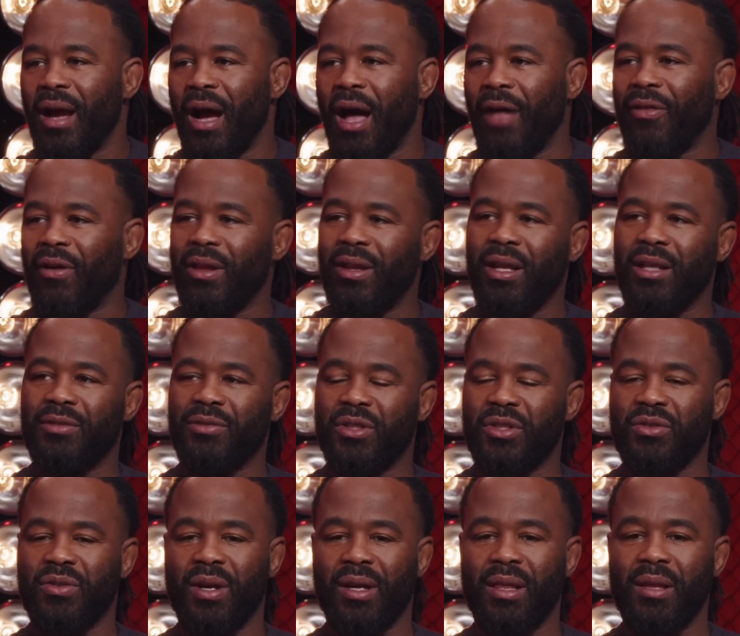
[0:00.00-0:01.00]
I thought that was for
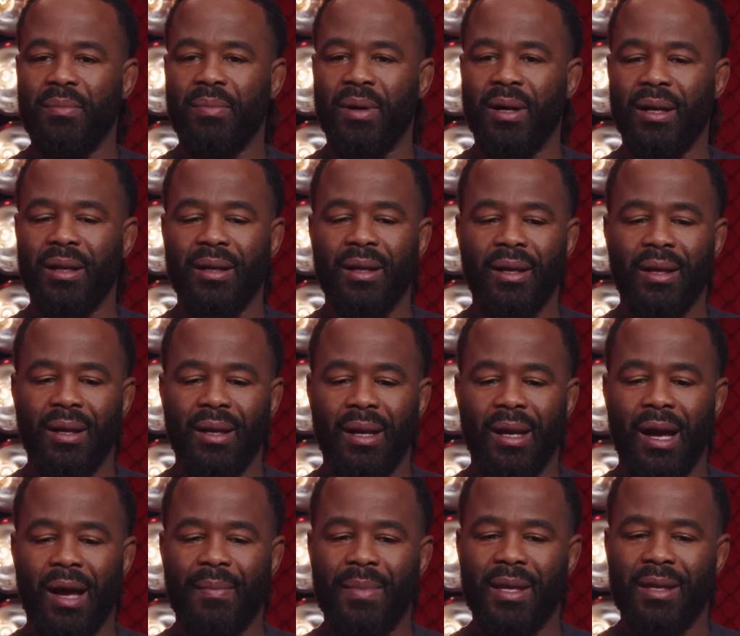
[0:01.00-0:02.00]
Strickland, but
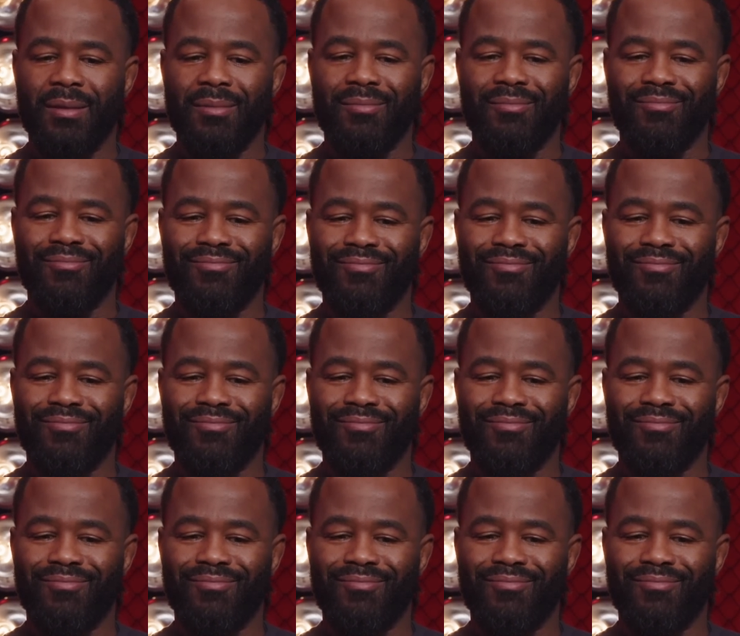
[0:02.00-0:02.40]
I mean,